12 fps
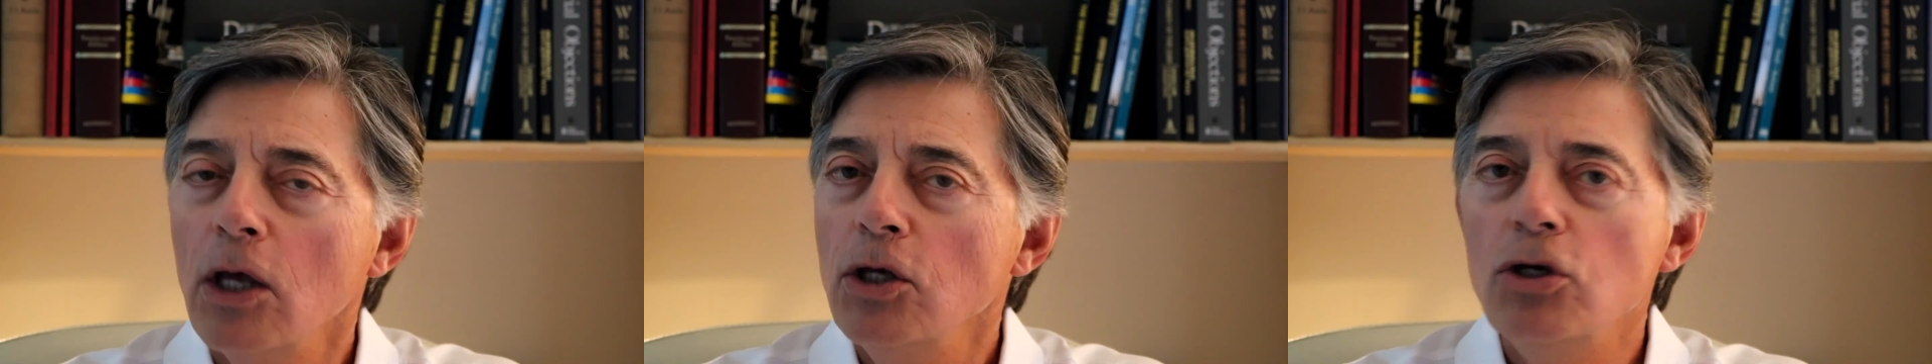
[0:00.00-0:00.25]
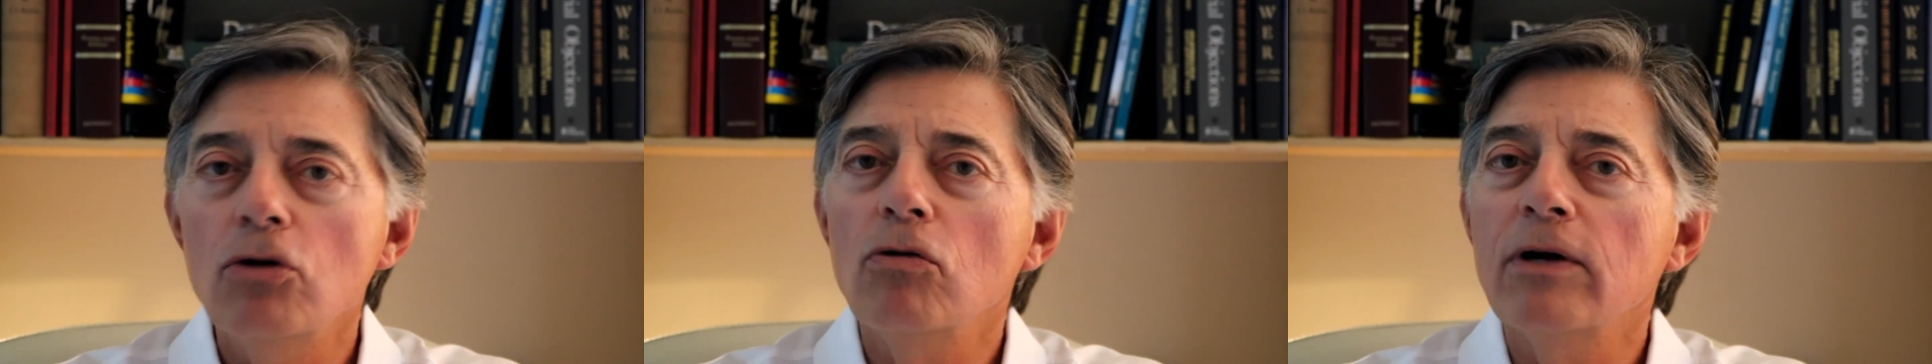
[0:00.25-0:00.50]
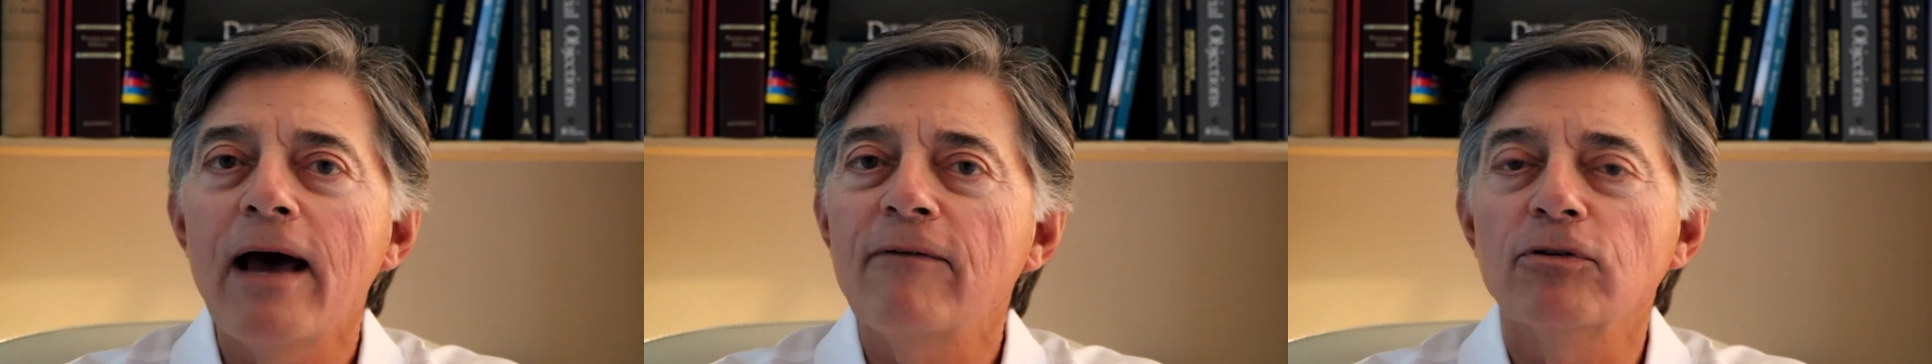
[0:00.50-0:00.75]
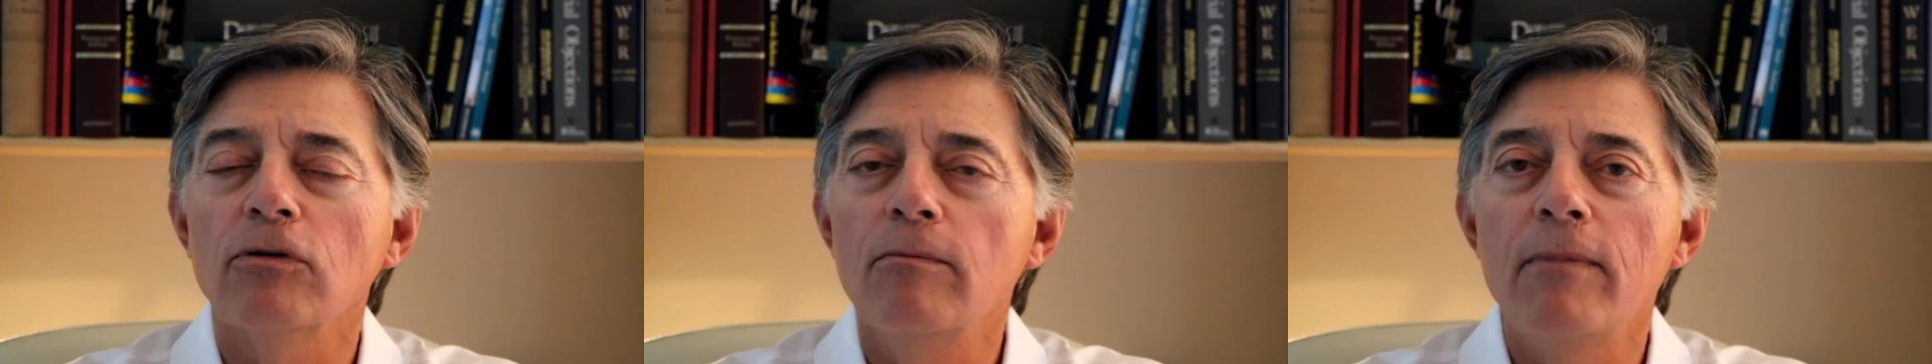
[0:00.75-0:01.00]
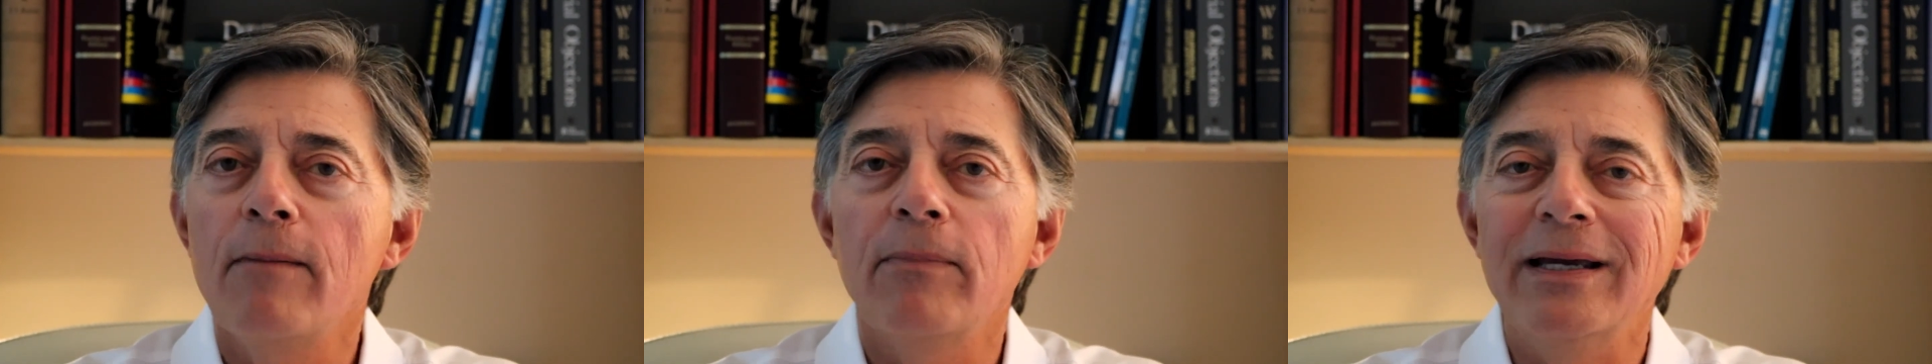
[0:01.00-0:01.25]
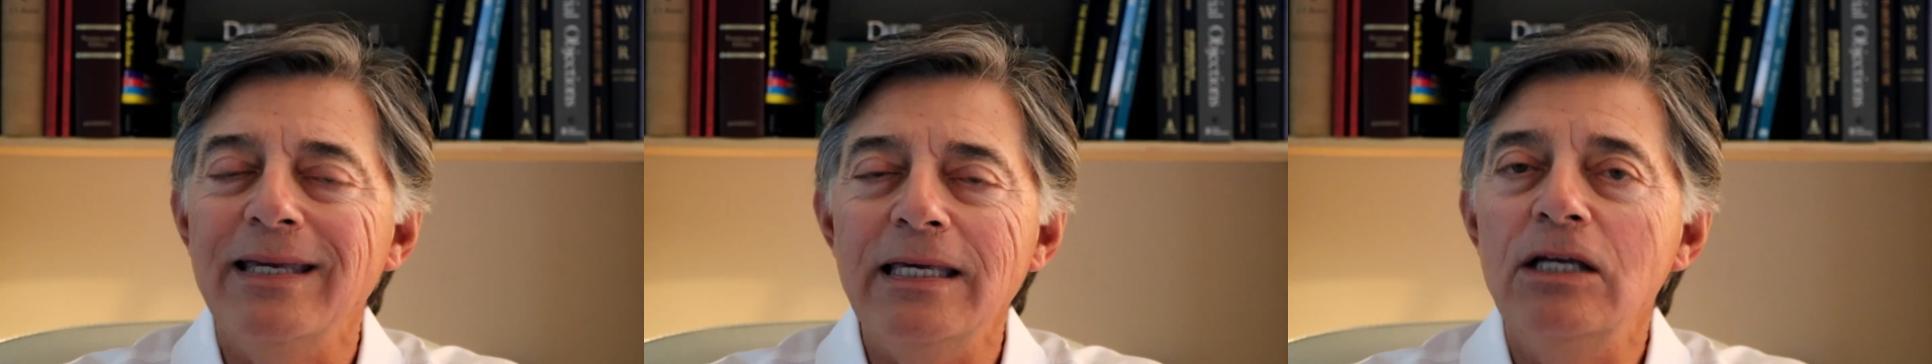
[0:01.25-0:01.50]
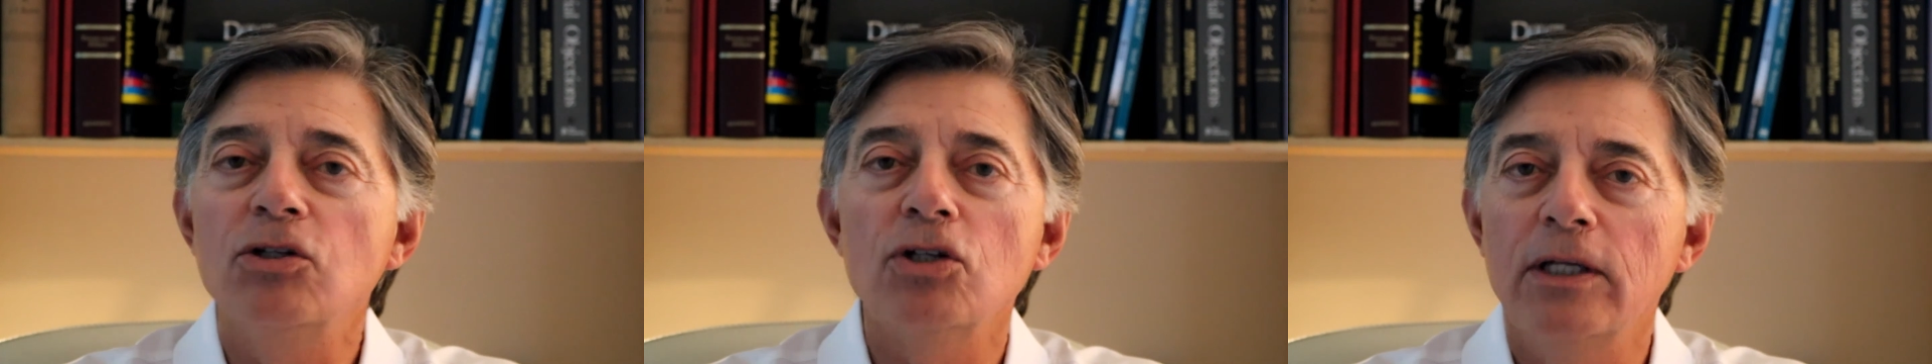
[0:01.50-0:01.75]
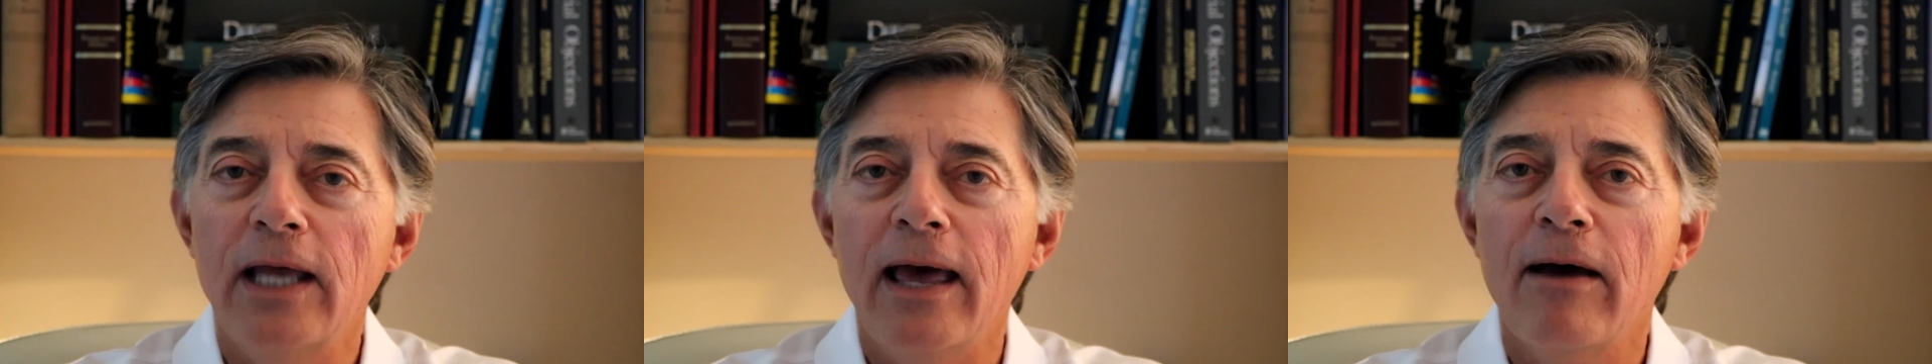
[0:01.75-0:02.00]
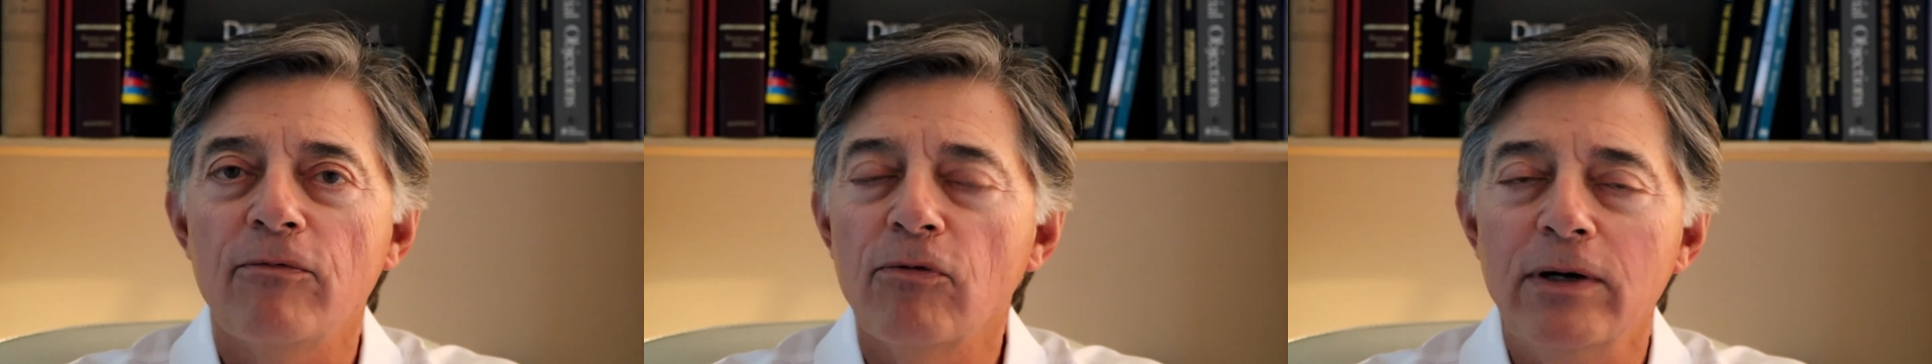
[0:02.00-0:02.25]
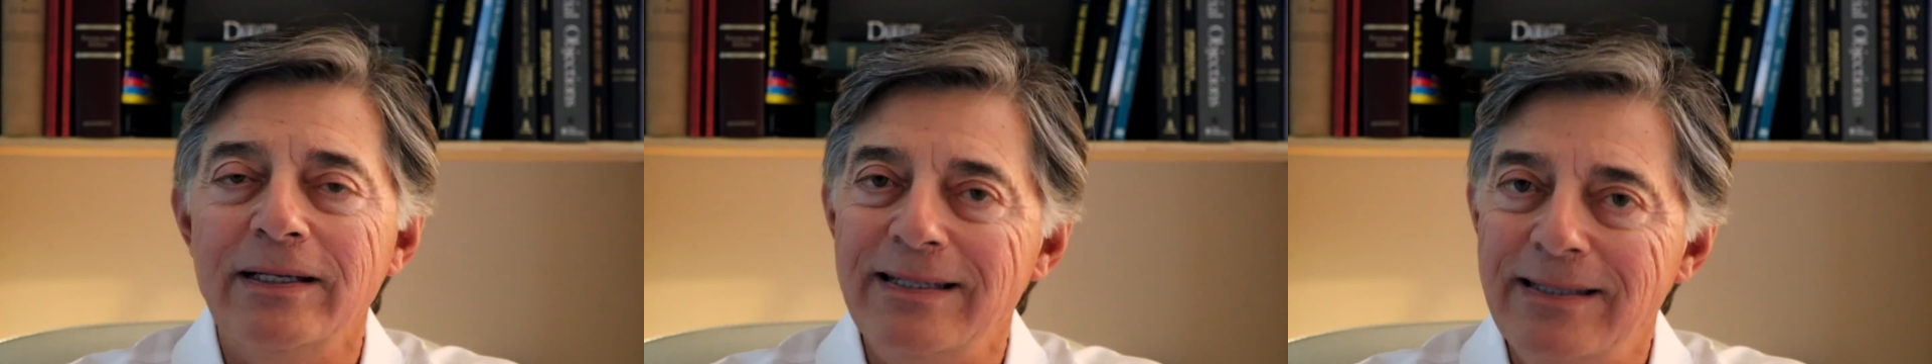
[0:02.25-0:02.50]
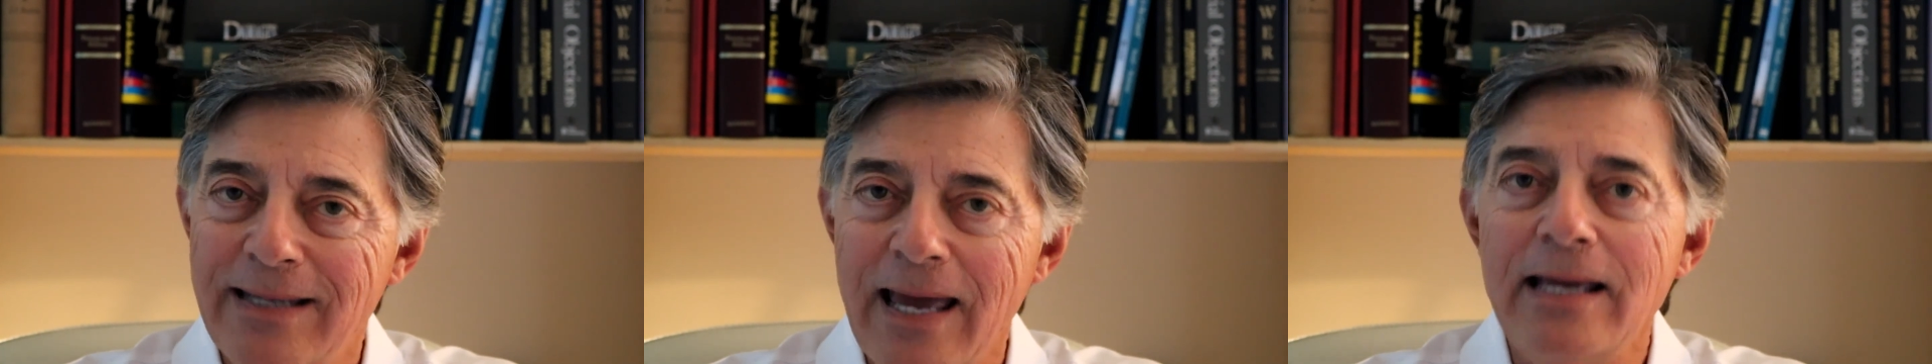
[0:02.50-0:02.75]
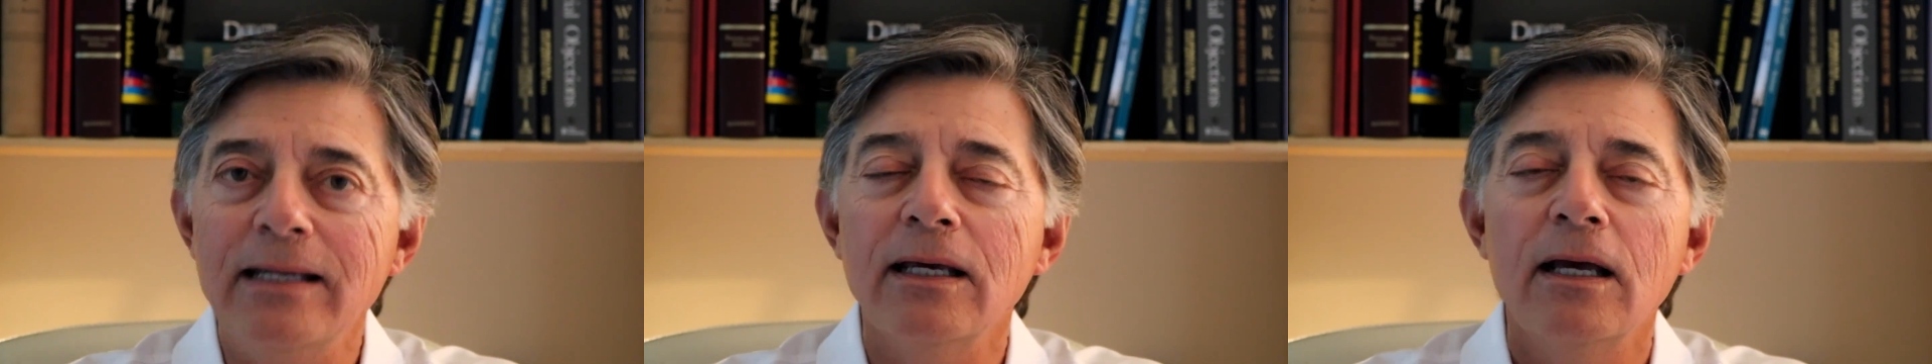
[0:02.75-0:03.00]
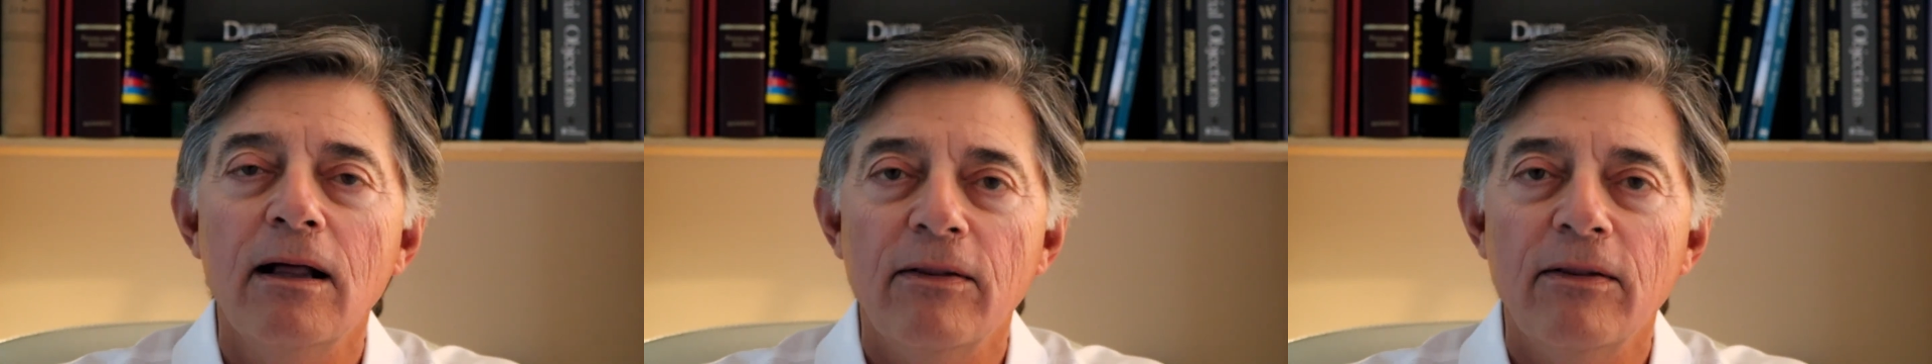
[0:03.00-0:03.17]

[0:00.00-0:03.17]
You don't have to remember each and every date